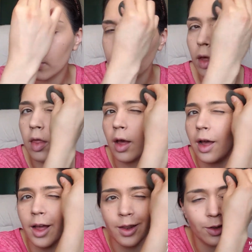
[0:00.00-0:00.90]
other than
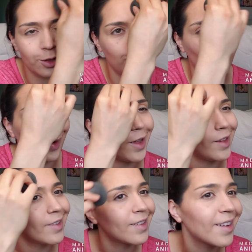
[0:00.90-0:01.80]
that, it looks
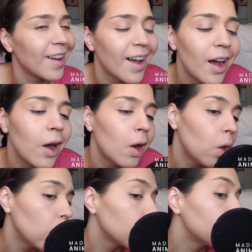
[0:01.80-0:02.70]
great
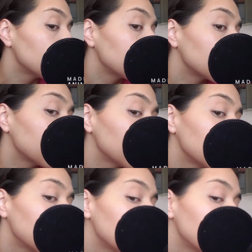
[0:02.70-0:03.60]
all over the
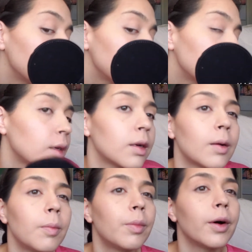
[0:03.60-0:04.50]
skin.
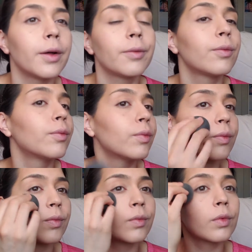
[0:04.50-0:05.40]
But
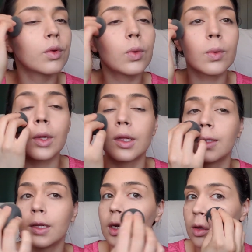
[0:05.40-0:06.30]
we will
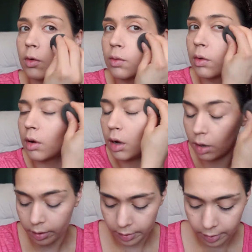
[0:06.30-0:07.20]
continue
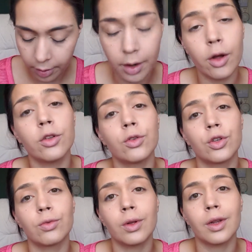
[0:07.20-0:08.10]
on. And I also
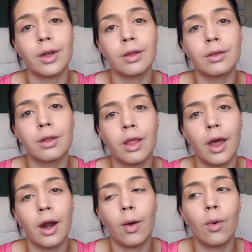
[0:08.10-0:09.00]
just realized
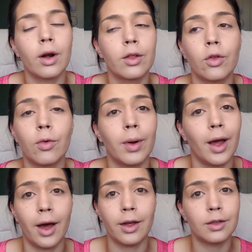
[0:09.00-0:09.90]
that I wanted to do
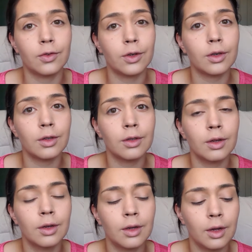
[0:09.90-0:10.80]
my eyes
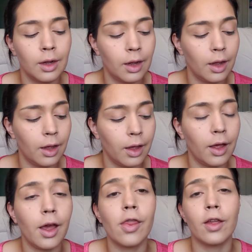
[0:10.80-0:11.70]
first
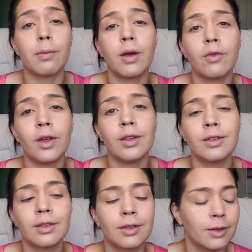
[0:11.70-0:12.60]
and then my
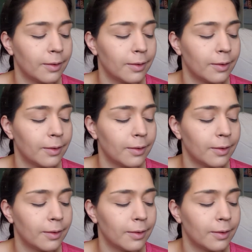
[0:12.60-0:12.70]
face.